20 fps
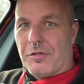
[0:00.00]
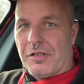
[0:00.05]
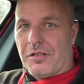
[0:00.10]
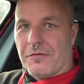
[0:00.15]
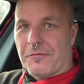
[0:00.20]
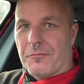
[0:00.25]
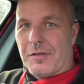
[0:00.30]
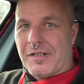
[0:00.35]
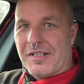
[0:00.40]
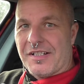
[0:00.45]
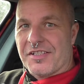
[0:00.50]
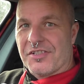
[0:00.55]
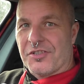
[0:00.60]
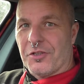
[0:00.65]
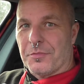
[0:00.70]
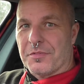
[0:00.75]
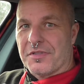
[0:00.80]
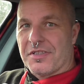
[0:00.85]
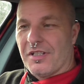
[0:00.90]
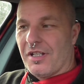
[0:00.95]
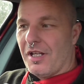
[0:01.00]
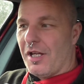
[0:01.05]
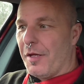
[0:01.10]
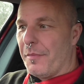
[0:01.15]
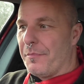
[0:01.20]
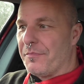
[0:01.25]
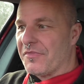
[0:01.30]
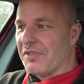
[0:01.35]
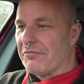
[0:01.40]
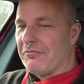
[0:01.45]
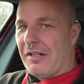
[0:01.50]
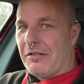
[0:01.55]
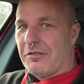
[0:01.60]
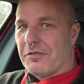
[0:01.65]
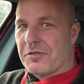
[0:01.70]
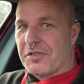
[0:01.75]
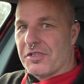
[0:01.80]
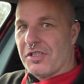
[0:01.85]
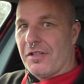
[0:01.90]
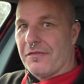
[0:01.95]
well I've quickly stopped at
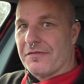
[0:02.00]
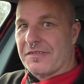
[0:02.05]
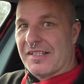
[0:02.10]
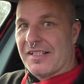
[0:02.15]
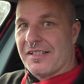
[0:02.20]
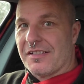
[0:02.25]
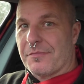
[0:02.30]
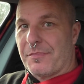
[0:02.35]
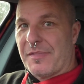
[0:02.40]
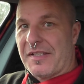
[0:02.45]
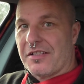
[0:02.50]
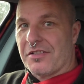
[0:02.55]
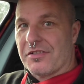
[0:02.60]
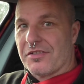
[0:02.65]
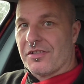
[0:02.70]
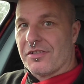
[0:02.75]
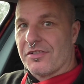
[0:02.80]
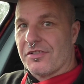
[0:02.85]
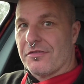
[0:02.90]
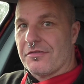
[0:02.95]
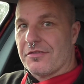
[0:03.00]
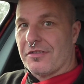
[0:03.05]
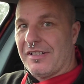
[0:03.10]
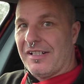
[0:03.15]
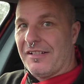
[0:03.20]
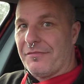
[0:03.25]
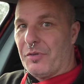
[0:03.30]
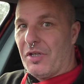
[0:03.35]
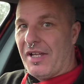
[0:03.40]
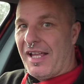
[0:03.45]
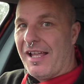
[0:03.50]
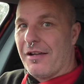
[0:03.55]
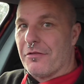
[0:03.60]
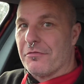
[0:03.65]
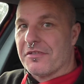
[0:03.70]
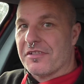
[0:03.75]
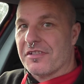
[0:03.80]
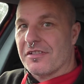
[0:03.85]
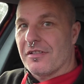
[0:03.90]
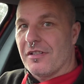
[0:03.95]
Round and Services because as soon as I left my
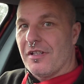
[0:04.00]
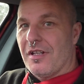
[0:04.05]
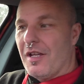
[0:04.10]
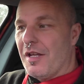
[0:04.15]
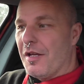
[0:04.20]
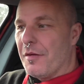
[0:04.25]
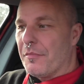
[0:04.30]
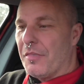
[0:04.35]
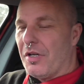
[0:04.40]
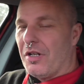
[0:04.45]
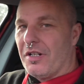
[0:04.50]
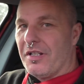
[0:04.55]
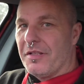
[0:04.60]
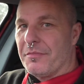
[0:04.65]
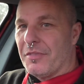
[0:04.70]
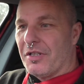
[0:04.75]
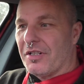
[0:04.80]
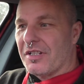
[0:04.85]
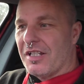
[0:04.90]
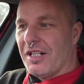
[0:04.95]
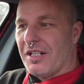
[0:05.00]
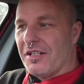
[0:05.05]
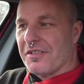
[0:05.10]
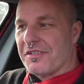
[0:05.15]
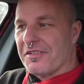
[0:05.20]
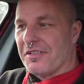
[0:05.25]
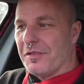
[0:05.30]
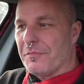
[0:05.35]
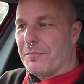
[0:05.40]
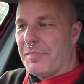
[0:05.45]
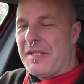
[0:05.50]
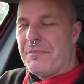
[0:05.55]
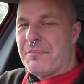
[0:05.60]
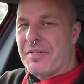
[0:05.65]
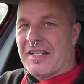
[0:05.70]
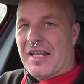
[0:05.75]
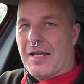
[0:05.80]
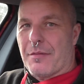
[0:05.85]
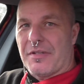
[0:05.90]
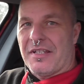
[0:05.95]
house, my car started
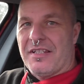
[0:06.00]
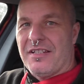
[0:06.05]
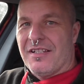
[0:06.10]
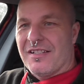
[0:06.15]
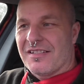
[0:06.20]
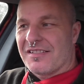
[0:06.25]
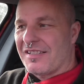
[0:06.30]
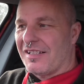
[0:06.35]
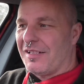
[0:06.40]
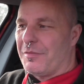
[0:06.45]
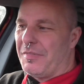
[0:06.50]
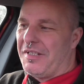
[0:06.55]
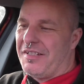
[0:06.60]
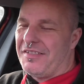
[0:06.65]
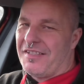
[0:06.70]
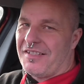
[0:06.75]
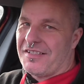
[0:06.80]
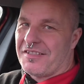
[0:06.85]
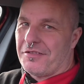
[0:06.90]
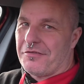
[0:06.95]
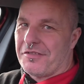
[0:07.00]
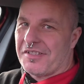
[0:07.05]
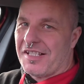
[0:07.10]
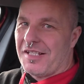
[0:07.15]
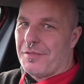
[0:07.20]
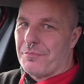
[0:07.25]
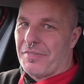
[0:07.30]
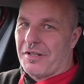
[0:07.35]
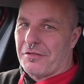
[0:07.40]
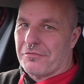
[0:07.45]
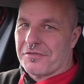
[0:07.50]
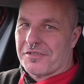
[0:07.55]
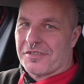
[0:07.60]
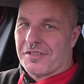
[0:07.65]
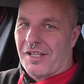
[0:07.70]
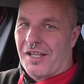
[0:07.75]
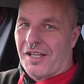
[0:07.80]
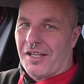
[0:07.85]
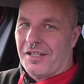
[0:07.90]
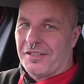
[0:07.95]
beeping at me, telling me there's no seat
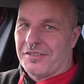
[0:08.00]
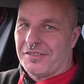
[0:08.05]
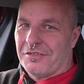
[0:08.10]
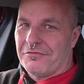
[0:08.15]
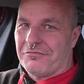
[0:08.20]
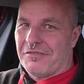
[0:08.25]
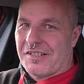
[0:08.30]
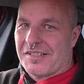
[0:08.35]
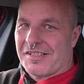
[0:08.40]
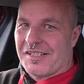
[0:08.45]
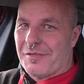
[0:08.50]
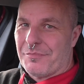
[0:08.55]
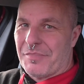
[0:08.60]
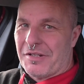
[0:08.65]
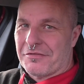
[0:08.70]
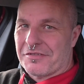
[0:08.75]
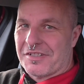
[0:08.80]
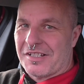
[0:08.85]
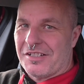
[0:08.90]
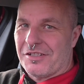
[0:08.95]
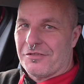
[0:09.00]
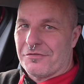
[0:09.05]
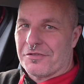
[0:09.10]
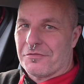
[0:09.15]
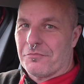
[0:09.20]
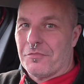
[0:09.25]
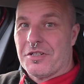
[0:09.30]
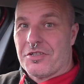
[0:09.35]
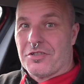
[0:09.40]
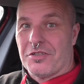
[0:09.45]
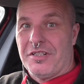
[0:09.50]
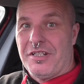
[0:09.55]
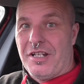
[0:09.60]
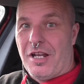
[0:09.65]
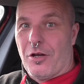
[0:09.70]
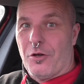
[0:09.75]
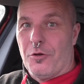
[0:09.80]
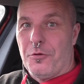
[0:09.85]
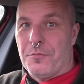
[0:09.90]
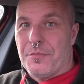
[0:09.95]
belts, no rear seat belts in use, which I
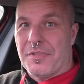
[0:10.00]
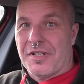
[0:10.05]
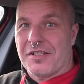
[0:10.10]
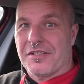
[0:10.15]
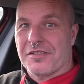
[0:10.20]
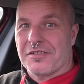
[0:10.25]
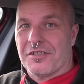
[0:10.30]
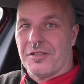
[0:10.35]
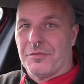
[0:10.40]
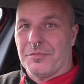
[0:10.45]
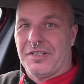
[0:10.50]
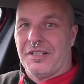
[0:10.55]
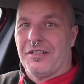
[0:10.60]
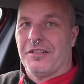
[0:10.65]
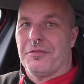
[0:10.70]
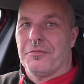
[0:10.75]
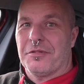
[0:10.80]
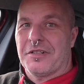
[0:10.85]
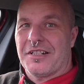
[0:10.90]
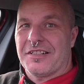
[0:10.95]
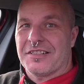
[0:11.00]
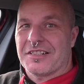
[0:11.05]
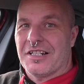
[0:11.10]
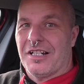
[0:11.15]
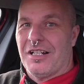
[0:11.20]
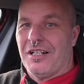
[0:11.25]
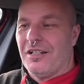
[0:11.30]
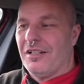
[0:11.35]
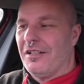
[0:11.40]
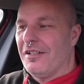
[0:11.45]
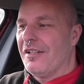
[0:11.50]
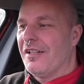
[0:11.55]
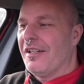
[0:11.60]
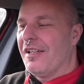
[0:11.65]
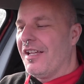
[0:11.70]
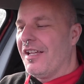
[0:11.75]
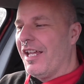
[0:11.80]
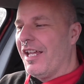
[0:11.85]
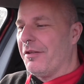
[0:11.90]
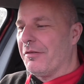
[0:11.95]
know because I'm the only one in the car.
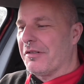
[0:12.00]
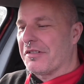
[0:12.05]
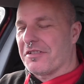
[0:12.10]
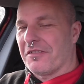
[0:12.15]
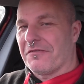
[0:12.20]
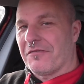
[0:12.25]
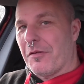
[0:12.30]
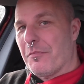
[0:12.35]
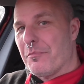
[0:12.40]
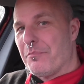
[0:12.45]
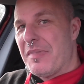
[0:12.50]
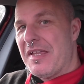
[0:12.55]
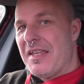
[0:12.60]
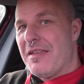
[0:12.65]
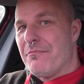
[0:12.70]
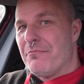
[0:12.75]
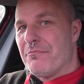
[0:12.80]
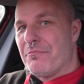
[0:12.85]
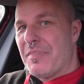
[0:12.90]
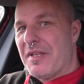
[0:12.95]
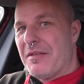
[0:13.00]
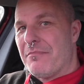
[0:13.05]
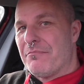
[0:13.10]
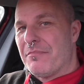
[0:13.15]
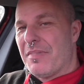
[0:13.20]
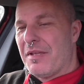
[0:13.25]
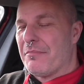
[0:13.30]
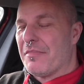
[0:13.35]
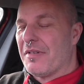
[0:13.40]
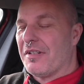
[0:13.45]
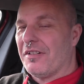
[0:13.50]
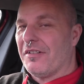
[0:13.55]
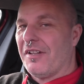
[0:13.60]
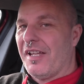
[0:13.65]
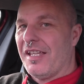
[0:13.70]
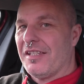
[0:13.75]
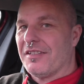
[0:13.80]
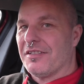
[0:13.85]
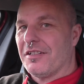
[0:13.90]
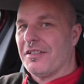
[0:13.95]
Anyway, so I've bim bim bim, and
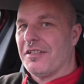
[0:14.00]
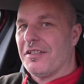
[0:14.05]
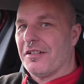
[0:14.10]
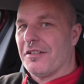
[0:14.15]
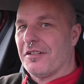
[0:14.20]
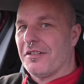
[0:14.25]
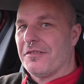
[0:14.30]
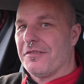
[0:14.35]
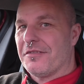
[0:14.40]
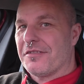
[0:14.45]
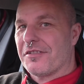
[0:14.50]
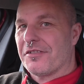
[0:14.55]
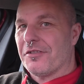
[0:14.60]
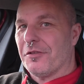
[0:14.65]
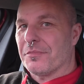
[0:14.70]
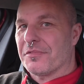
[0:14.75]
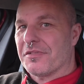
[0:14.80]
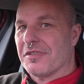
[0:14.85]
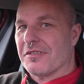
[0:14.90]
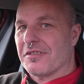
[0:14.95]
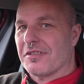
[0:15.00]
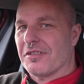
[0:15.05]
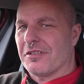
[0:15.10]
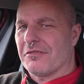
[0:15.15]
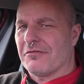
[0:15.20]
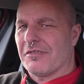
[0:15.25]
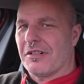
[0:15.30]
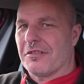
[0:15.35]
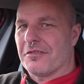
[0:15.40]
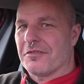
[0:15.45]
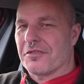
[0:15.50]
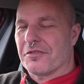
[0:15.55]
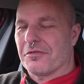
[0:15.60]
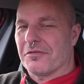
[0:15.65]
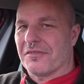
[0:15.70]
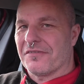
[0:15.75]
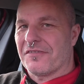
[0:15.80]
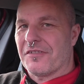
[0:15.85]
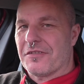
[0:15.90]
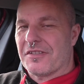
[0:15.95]
I stopped at the side of the road and
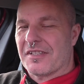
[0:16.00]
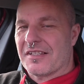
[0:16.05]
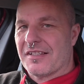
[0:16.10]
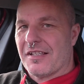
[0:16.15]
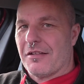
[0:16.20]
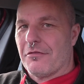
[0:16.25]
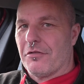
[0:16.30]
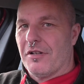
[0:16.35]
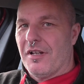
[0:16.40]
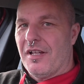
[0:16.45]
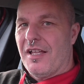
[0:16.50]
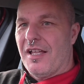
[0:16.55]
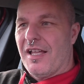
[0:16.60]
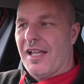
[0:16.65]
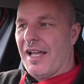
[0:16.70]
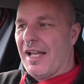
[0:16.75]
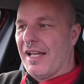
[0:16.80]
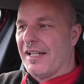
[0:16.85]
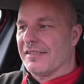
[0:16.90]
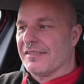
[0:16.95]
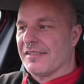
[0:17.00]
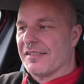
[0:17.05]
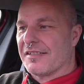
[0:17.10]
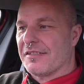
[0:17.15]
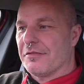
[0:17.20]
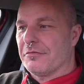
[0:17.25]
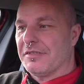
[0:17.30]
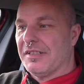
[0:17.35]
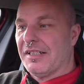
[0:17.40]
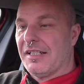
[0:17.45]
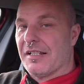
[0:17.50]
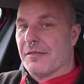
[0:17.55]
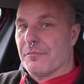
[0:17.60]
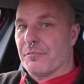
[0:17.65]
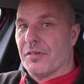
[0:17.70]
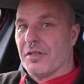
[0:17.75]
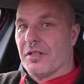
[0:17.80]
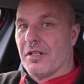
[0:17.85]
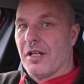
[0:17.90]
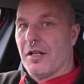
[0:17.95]
sorted a few things out, and it still did
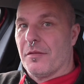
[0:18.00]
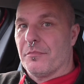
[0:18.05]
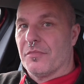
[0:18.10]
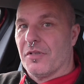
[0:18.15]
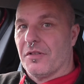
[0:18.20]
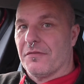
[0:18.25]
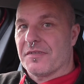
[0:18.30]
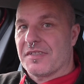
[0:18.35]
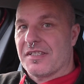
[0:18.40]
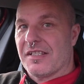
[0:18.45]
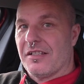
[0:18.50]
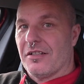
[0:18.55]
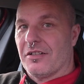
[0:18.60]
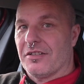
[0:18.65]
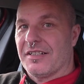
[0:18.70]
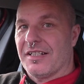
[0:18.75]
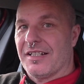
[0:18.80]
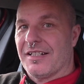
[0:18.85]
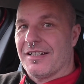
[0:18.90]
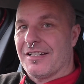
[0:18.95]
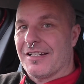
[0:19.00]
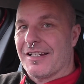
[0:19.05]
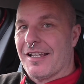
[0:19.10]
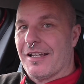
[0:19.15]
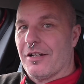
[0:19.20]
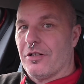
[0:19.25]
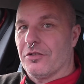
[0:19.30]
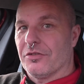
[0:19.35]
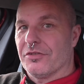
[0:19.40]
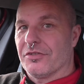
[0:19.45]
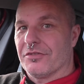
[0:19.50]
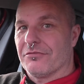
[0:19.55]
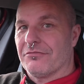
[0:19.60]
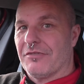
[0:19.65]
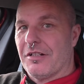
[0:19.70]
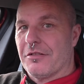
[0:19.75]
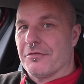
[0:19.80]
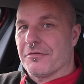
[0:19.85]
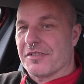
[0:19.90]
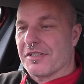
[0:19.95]
it, but obviously I needed to get on
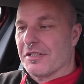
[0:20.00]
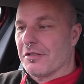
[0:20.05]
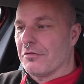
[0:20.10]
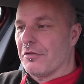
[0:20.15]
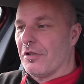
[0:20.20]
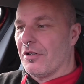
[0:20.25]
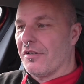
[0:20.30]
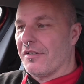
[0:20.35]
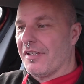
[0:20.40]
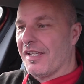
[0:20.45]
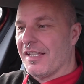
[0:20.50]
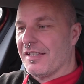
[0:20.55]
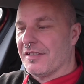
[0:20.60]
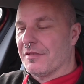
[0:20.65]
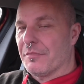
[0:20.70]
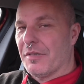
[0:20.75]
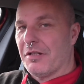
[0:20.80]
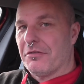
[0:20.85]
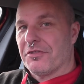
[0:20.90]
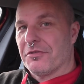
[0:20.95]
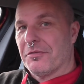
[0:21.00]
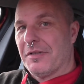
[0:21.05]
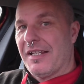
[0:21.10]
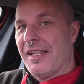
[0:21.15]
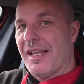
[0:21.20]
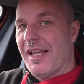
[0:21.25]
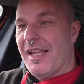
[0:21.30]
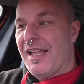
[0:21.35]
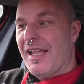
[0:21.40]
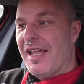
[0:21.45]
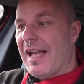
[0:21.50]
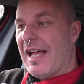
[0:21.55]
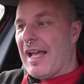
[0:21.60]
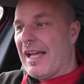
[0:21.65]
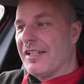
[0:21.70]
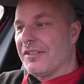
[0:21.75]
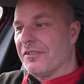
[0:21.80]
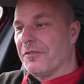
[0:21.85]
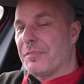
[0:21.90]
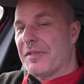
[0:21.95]
the road, so I hit the motorway,
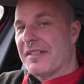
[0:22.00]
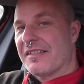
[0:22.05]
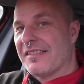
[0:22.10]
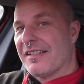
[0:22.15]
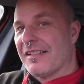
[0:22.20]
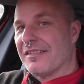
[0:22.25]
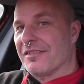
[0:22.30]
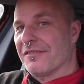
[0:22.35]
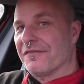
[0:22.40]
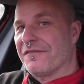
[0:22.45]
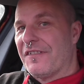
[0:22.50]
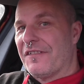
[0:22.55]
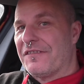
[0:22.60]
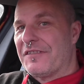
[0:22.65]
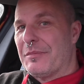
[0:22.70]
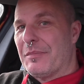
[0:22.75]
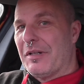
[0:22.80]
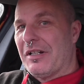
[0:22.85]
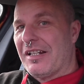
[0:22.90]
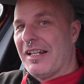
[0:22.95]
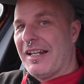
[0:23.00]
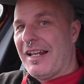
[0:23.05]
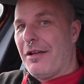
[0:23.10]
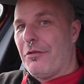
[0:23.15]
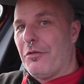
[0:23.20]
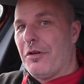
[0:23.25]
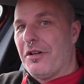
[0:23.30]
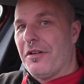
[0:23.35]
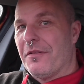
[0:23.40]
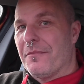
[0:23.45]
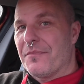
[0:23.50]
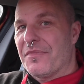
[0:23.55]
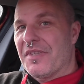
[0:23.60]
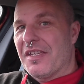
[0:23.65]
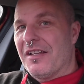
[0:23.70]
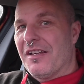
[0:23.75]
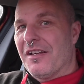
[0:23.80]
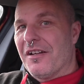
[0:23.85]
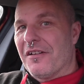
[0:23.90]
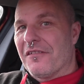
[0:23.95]
and I've been sat at 50 mile an hour
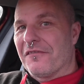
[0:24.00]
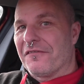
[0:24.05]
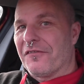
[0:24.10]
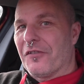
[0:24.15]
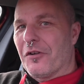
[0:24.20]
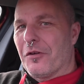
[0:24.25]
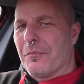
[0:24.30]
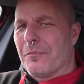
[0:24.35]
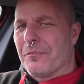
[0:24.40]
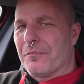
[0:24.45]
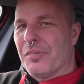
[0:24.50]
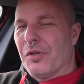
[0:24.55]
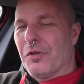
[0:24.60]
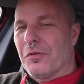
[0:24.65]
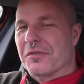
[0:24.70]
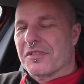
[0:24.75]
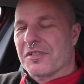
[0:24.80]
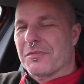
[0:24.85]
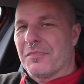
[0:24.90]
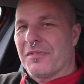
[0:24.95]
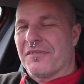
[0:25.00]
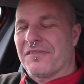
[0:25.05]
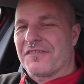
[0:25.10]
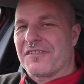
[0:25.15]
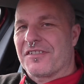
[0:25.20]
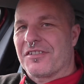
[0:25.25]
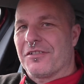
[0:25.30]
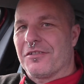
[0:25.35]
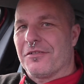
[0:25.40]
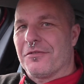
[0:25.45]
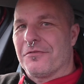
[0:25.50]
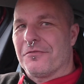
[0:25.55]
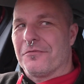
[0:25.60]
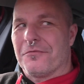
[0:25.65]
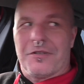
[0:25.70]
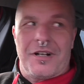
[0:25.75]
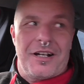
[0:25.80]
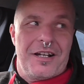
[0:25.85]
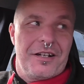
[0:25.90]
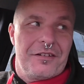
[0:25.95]
from Portsmouth
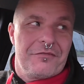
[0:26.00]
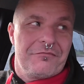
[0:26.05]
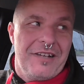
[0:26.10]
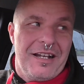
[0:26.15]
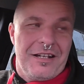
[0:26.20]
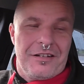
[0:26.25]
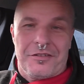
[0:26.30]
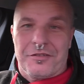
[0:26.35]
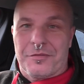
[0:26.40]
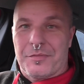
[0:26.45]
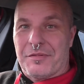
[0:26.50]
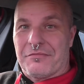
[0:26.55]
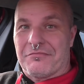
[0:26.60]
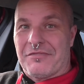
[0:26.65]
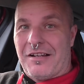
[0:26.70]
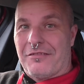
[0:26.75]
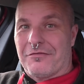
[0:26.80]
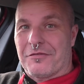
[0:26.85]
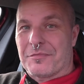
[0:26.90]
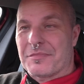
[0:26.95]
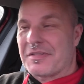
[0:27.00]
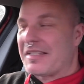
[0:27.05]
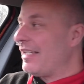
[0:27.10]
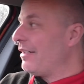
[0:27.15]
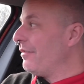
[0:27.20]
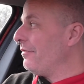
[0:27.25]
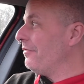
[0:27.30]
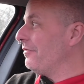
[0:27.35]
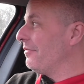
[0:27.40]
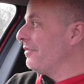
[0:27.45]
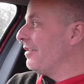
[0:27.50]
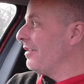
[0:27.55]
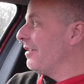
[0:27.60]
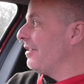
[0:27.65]
to Roundham's now,